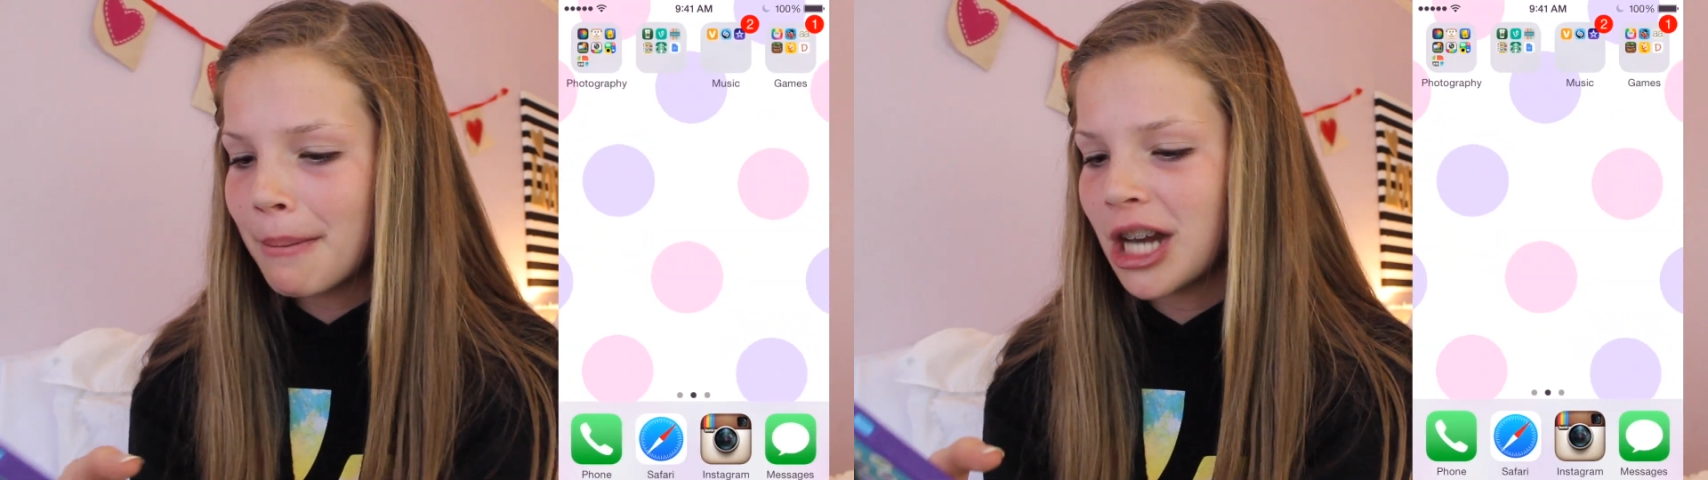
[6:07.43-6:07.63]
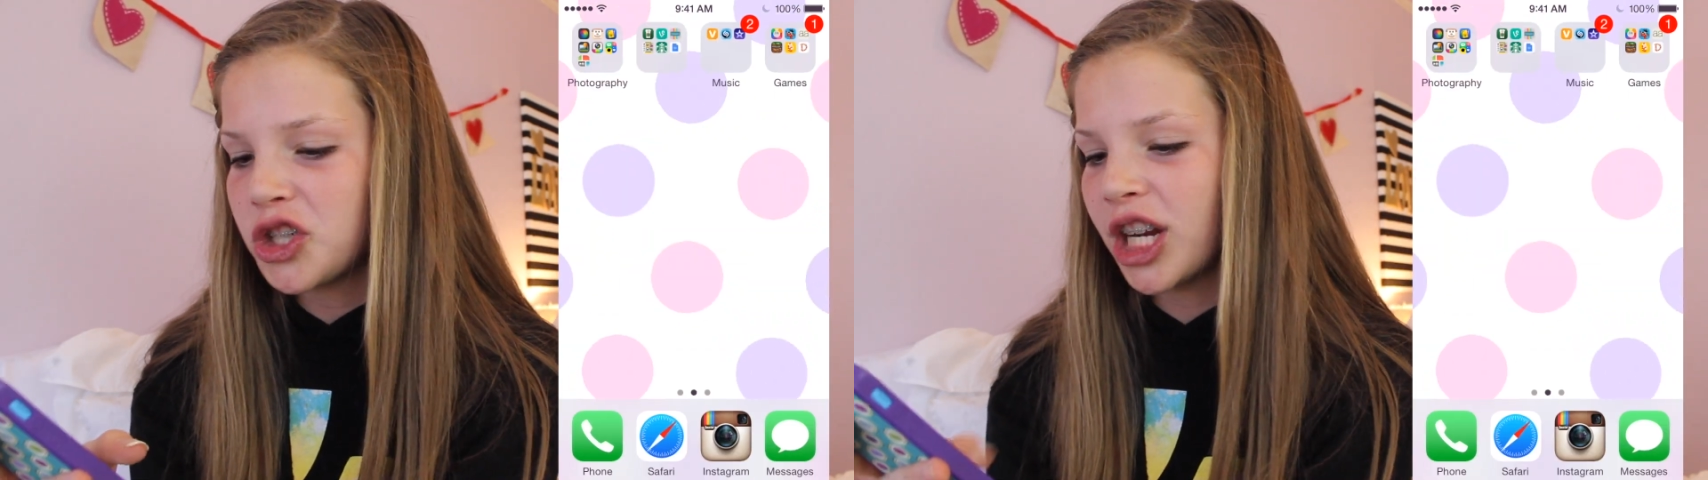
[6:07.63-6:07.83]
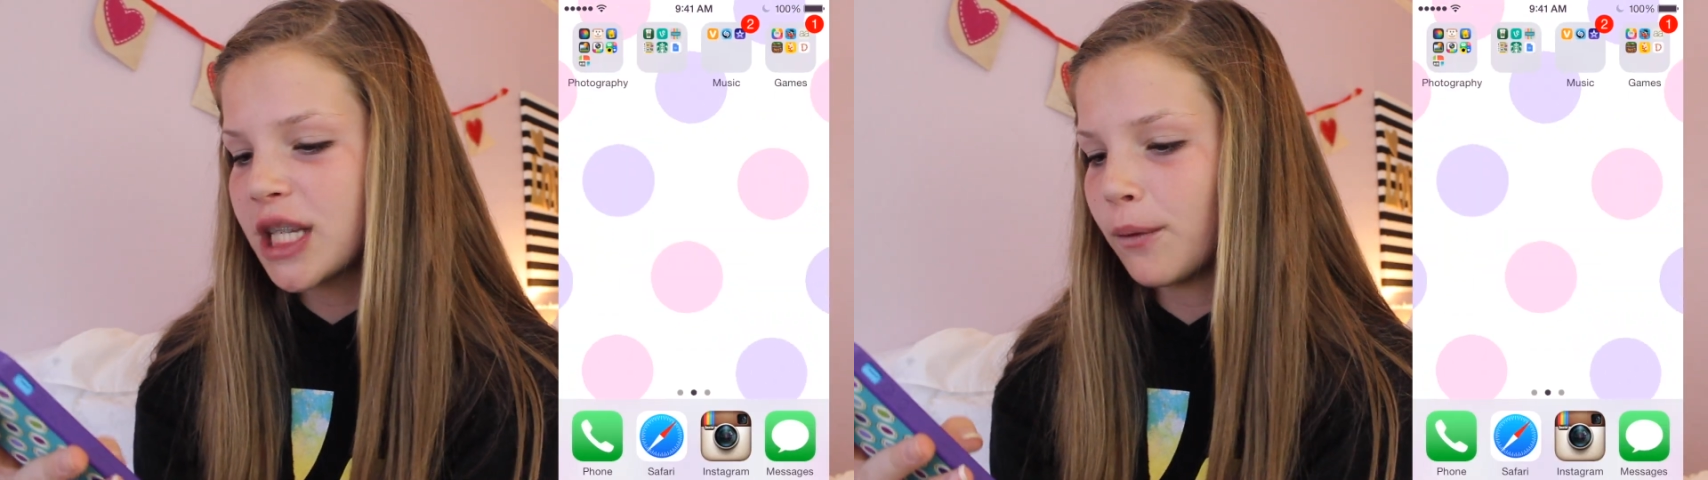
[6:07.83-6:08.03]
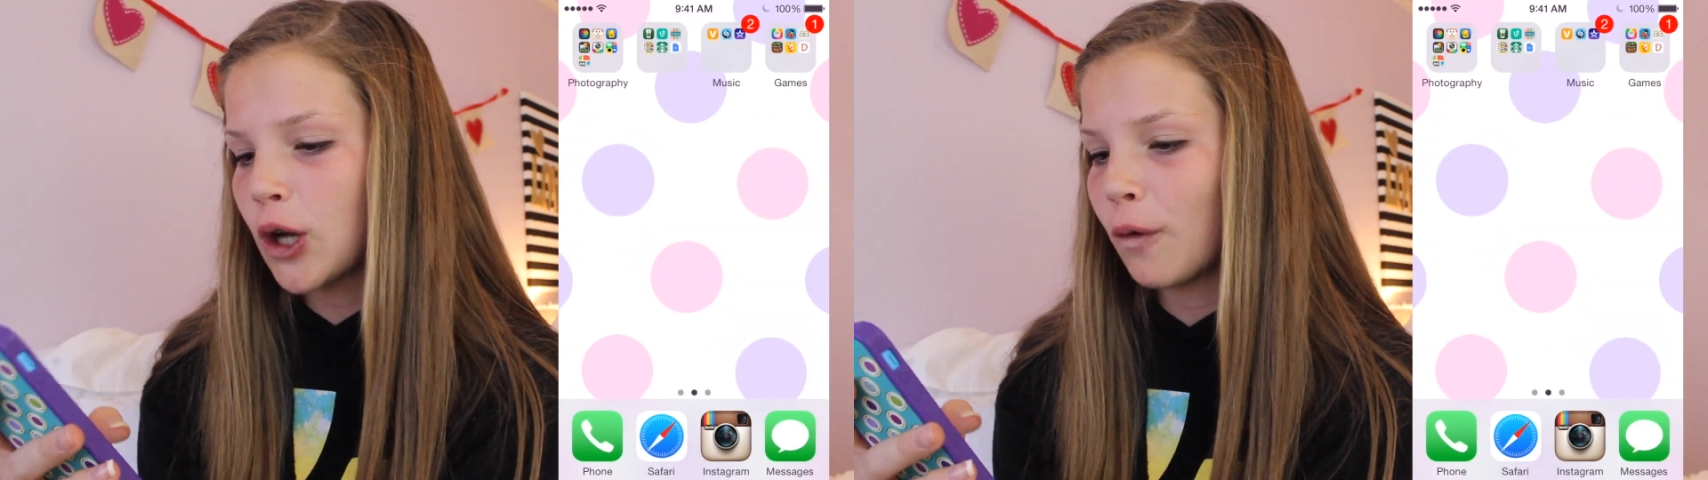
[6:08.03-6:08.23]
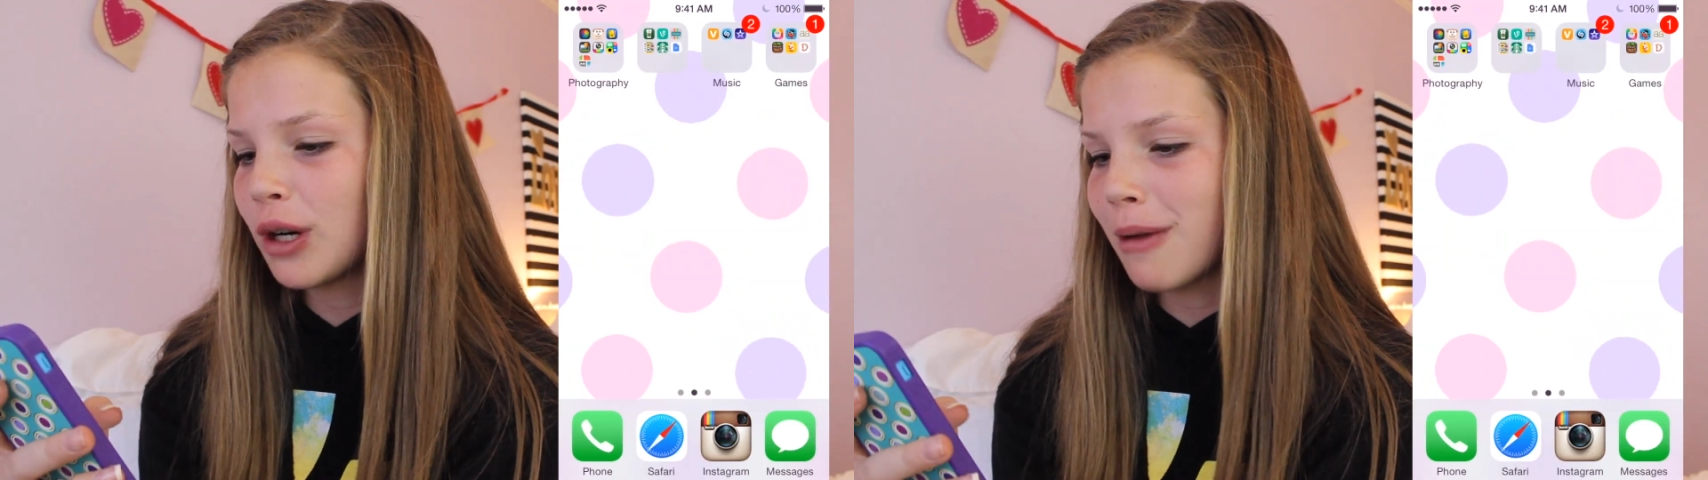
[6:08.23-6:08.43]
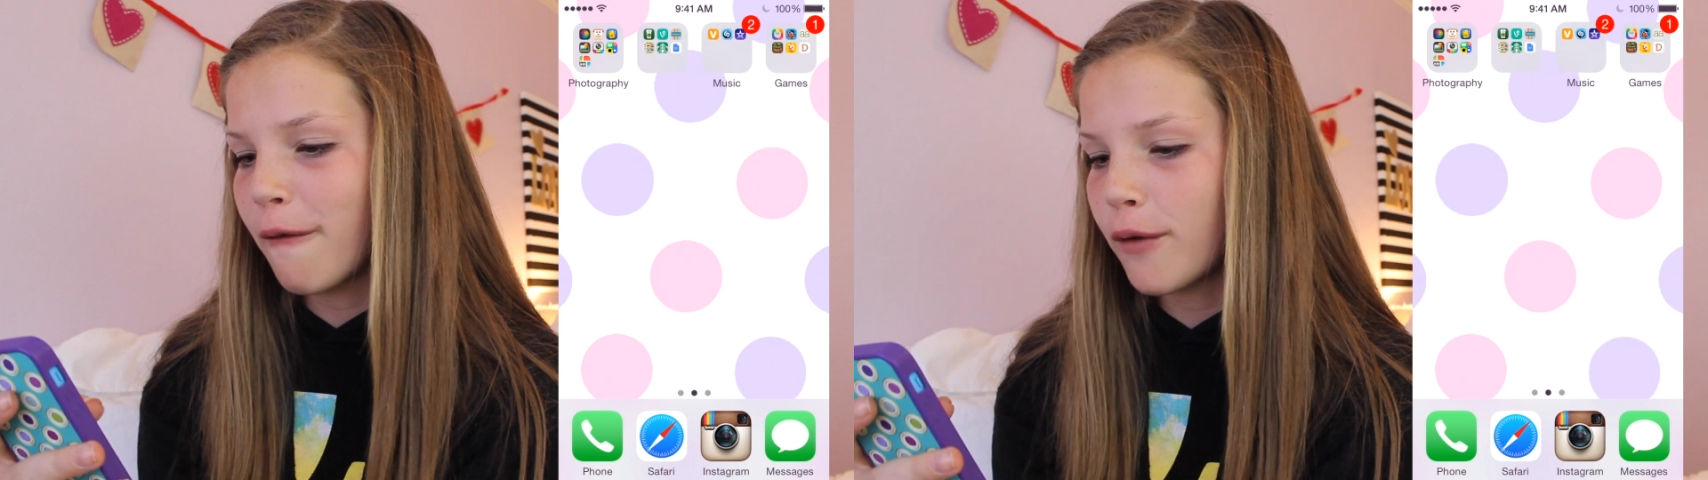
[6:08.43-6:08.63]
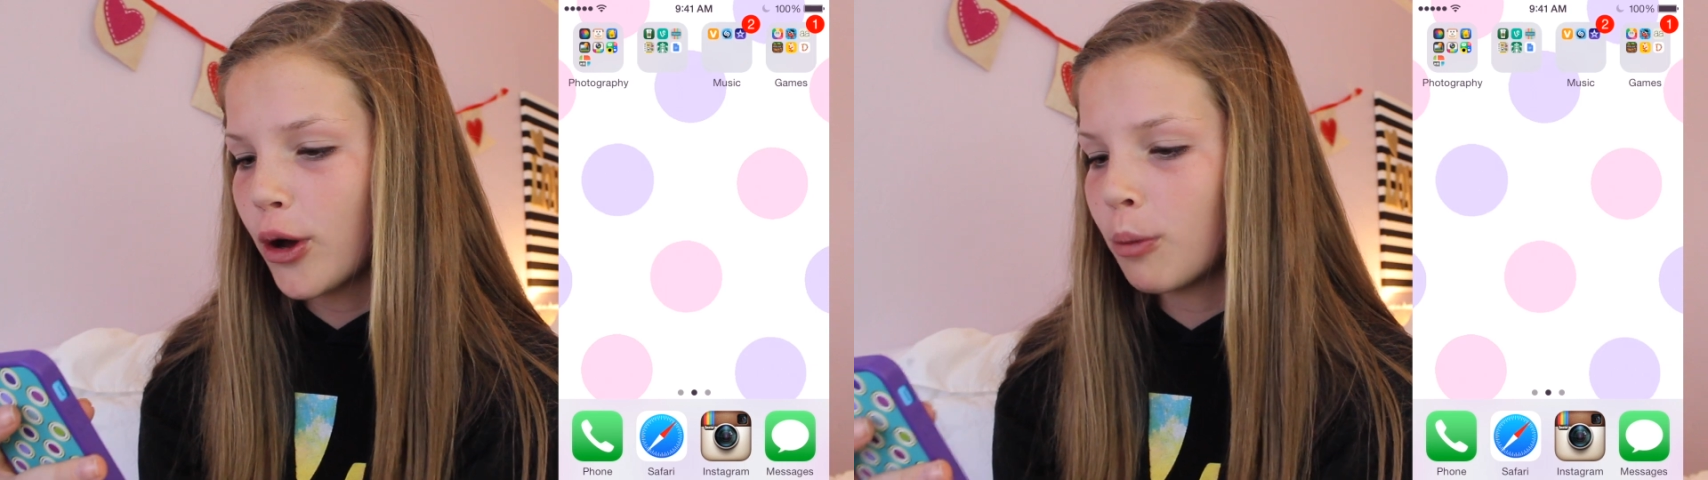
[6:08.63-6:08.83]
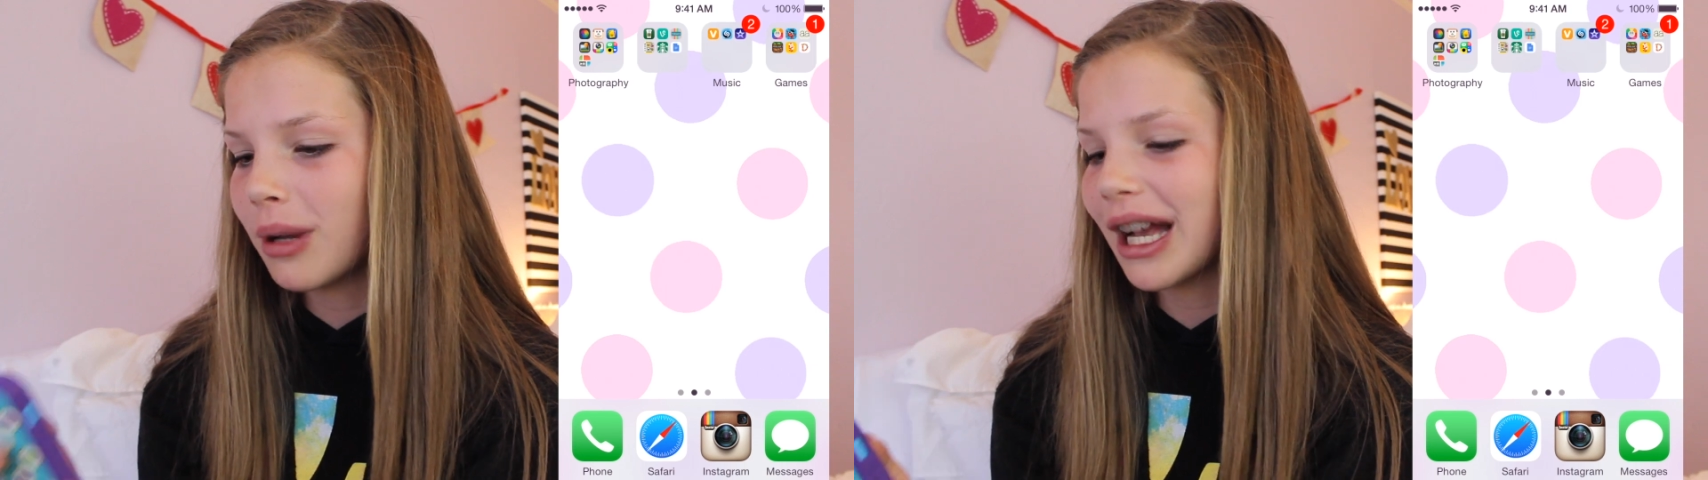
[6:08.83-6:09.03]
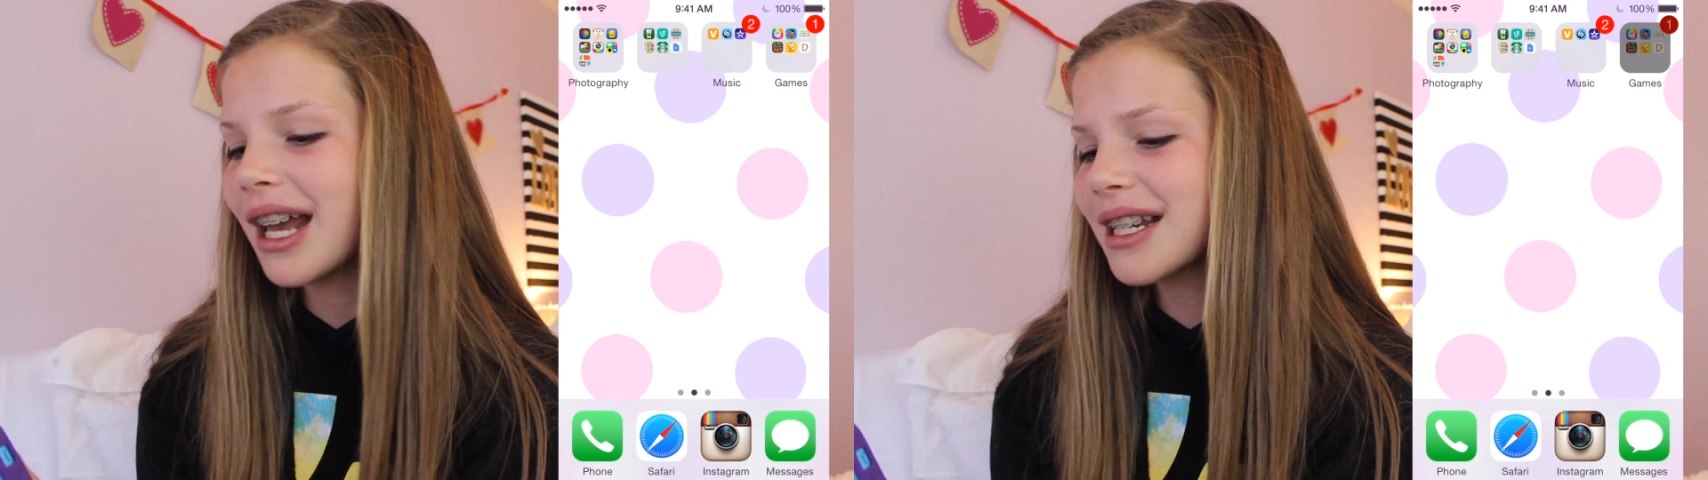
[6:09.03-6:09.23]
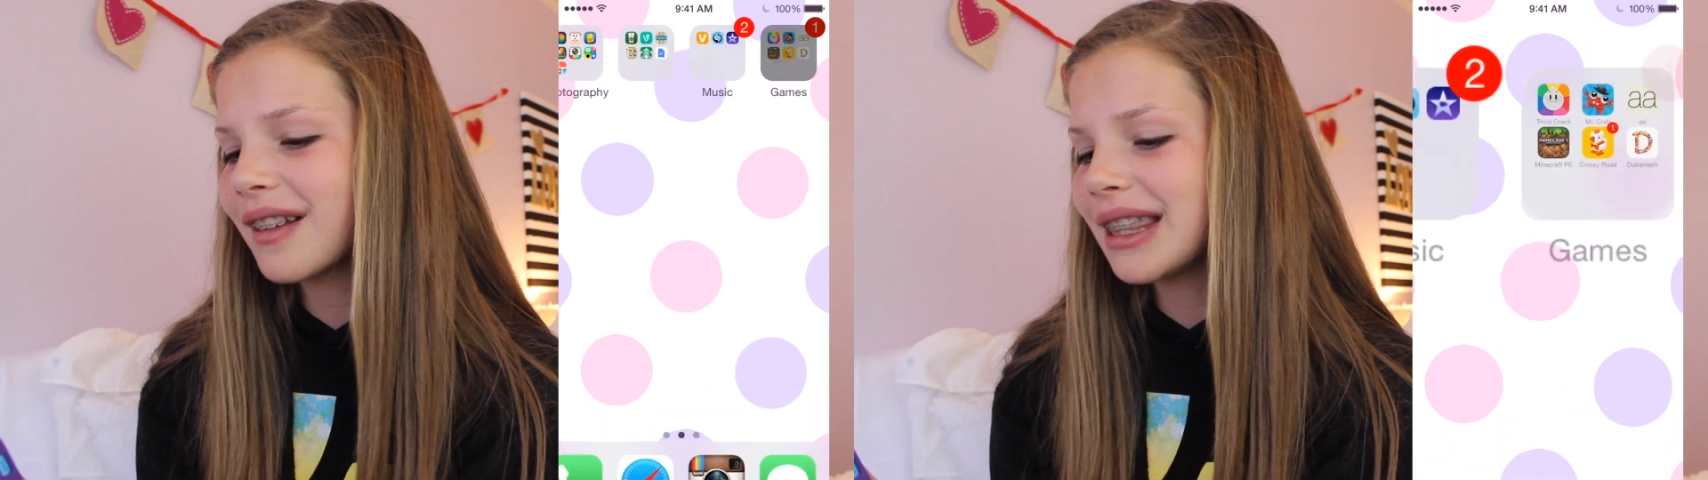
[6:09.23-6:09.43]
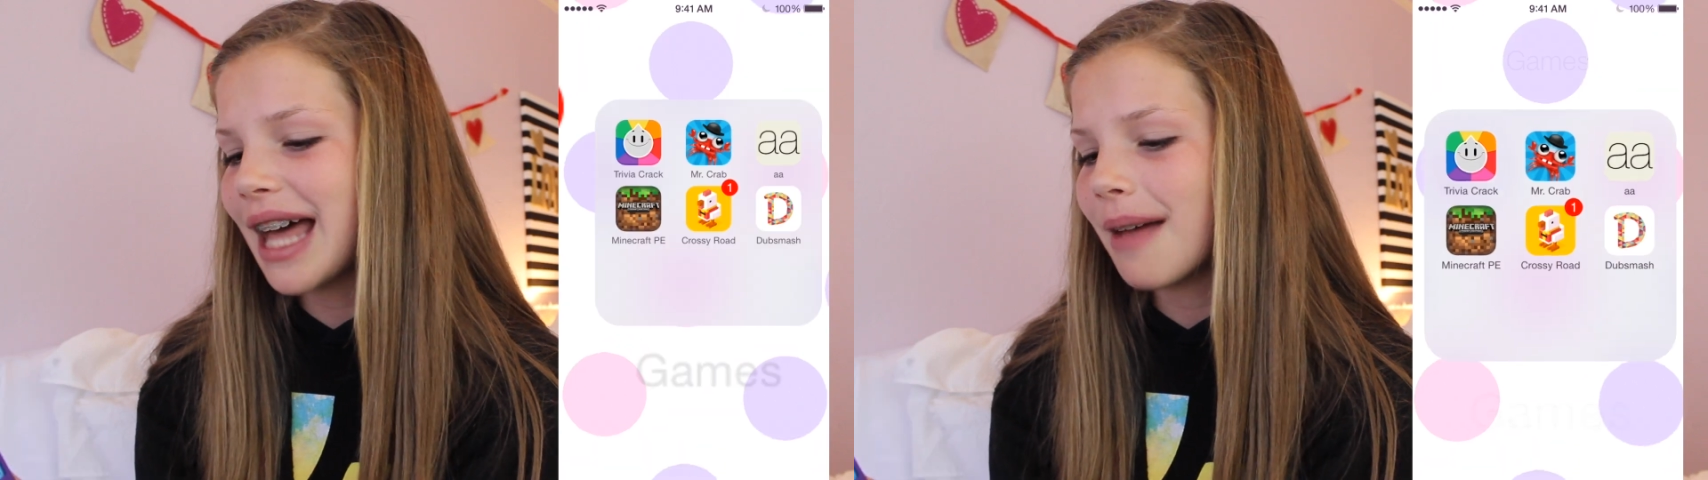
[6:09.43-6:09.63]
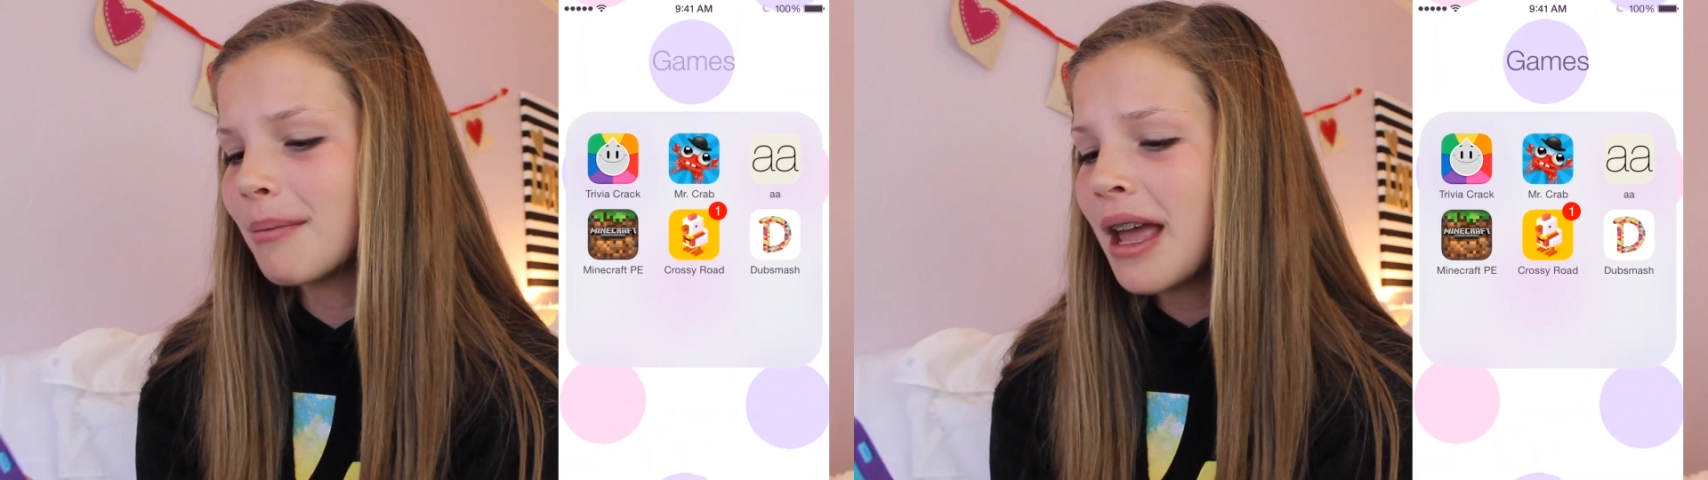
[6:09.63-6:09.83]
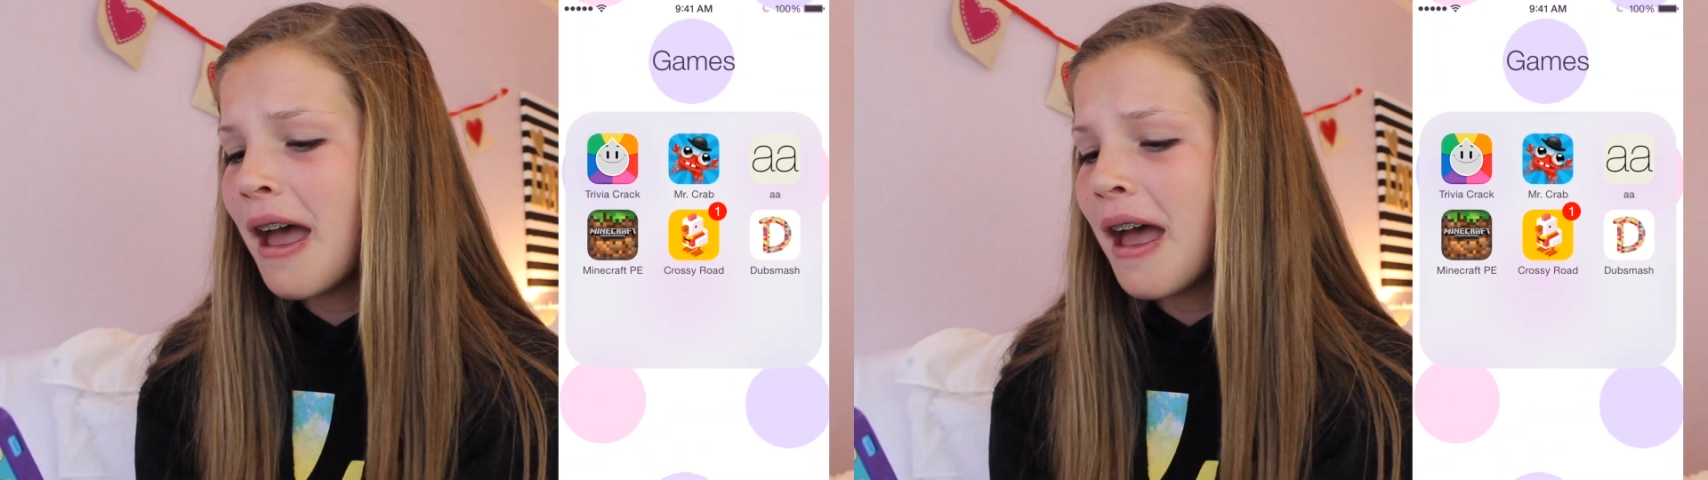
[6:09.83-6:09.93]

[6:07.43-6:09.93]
but it transferred over to my phone, but I gotta delete that.